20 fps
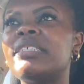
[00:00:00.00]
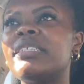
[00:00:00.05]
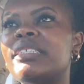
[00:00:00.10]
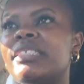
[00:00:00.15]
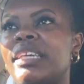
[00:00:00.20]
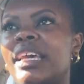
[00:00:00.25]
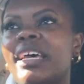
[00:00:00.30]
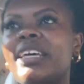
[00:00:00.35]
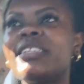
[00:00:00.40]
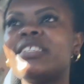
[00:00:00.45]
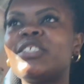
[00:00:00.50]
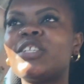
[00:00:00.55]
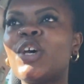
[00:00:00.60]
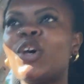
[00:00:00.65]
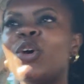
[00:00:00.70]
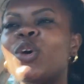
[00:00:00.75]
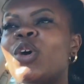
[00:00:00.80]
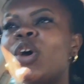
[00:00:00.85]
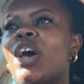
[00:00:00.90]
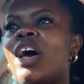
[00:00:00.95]
yeah
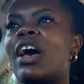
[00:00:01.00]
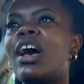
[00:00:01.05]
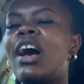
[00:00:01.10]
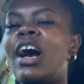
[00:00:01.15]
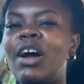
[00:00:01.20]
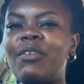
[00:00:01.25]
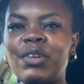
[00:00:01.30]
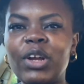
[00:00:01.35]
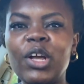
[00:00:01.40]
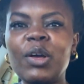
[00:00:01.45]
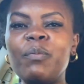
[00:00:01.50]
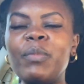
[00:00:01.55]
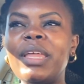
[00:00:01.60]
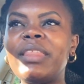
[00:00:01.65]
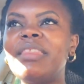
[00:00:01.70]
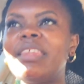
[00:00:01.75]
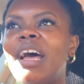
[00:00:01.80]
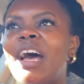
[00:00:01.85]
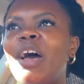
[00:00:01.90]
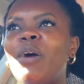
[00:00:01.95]
so i
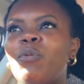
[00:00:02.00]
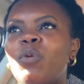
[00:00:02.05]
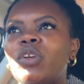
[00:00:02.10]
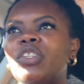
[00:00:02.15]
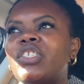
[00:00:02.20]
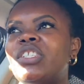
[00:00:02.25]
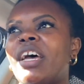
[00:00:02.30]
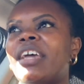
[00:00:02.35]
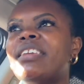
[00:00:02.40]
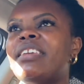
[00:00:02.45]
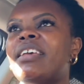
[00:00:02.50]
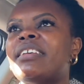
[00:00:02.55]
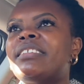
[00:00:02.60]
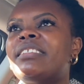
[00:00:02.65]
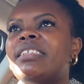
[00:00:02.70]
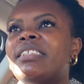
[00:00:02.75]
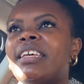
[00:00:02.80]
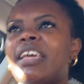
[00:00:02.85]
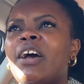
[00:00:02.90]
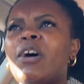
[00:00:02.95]
recommend that i watched that
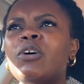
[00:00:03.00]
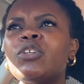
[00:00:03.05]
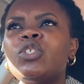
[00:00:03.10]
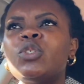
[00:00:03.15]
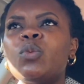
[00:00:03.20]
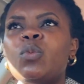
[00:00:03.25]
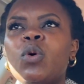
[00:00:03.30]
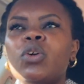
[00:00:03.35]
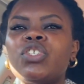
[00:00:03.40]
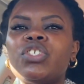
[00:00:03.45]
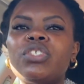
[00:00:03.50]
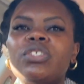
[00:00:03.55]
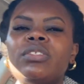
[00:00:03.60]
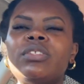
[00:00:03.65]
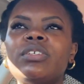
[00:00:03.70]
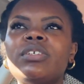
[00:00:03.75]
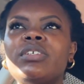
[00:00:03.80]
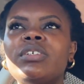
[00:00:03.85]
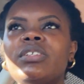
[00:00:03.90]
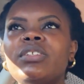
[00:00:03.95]
yesterday i also watched
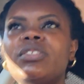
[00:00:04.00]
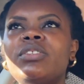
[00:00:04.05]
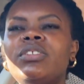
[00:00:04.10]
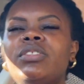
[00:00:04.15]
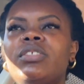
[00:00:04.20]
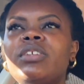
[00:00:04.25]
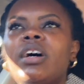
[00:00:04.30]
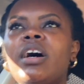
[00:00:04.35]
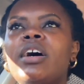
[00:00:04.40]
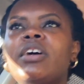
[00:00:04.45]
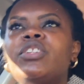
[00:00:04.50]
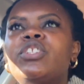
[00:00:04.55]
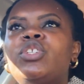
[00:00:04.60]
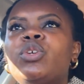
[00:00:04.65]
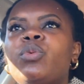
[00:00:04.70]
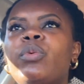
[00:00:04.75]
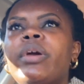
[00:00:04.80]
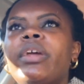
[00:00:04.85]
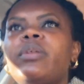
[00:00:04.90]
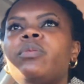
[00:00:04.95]
the uh
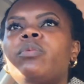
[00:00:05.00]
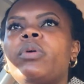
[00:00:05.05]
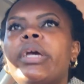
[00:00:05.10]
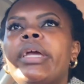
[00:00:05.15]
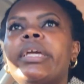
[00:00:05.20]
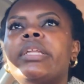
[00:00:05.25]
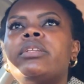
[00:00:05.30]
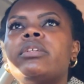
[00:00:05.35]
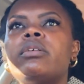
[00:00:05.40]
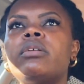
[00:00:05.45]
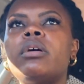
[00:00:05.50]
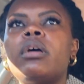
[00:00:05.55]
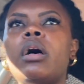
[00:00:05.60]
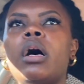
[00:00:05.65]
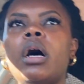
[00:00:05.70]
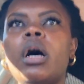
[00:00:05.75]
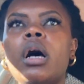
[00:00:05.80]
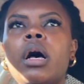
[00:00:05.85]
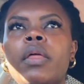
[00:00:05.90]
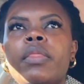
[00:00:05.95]
dwyane wade
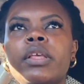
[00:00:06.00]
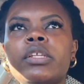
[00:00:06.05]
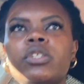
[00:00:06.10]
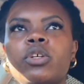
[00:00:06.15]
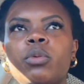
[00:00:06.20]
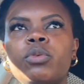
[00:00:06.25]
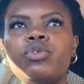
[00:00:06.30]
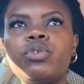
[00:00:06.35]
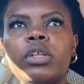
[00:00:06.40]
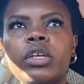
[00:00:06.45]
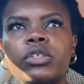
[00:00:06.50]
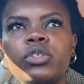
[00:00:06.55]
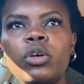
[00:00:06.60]
up there's no there's